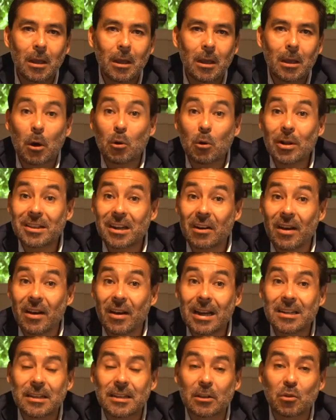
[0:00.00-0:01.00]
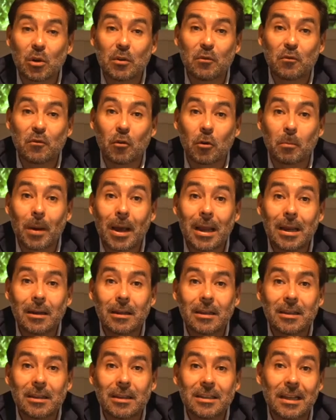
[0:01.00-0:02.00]
there are another five people living
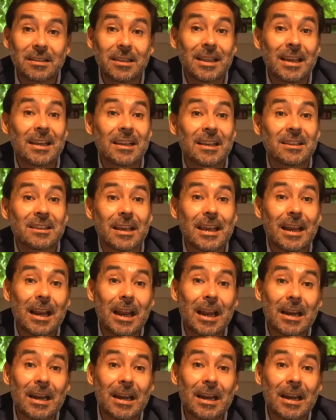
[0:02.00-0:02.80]
under the same roof.